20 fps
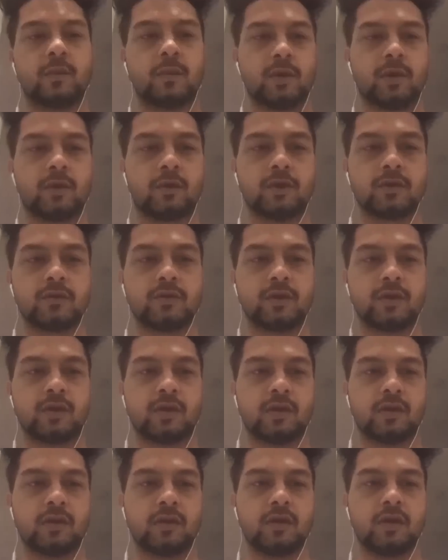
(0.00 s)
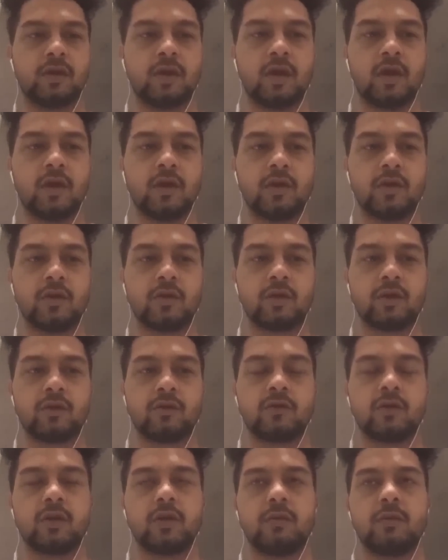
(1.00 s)
a particular thing here. You can
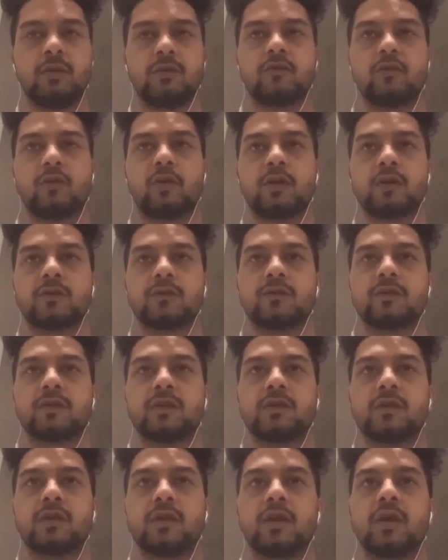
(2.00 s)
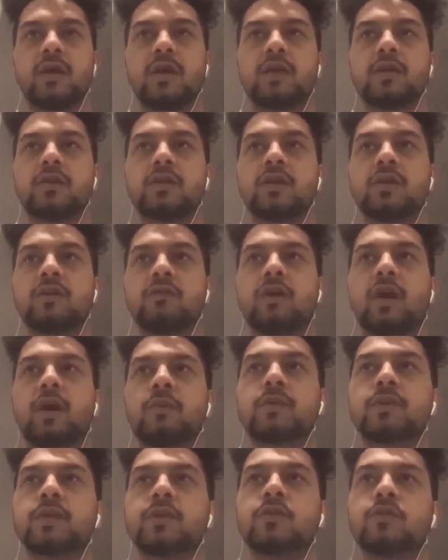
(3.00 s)
really be focused, and the
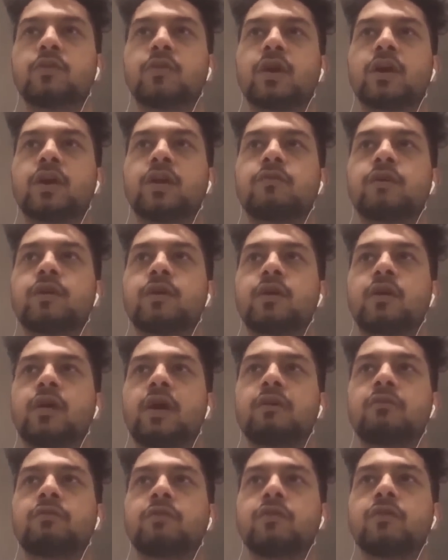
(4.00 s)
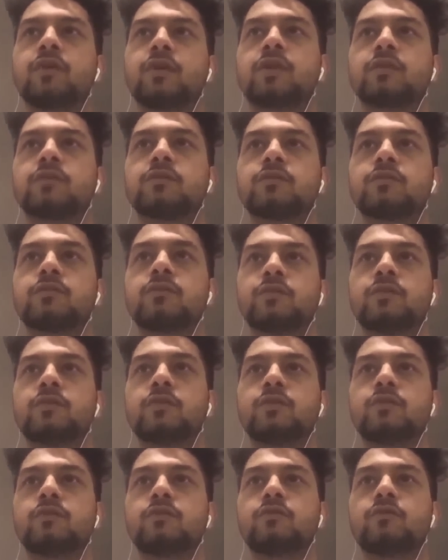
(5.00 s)
environment that you get where everyone is
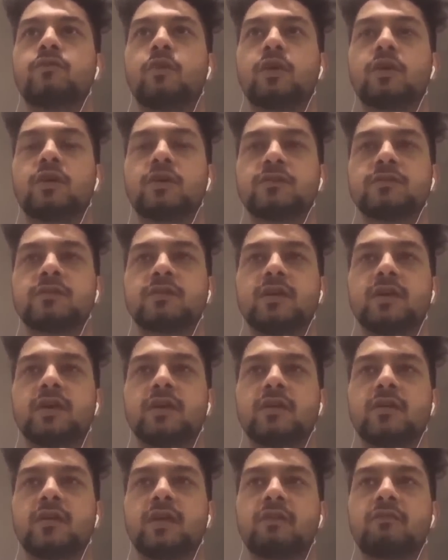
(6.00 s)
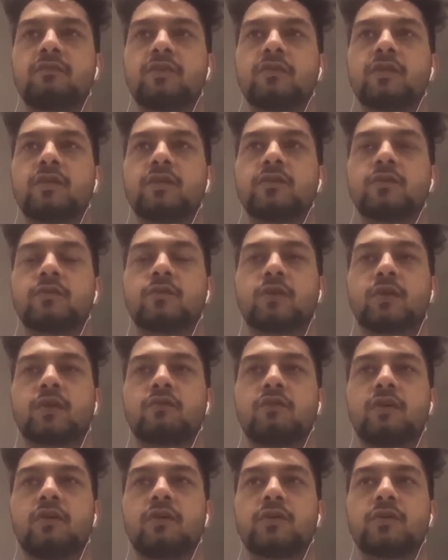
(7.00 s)
focused and everyone is looking
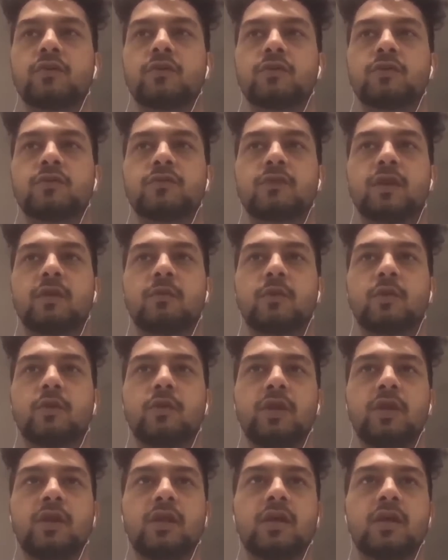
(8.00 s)
forward to the same goal,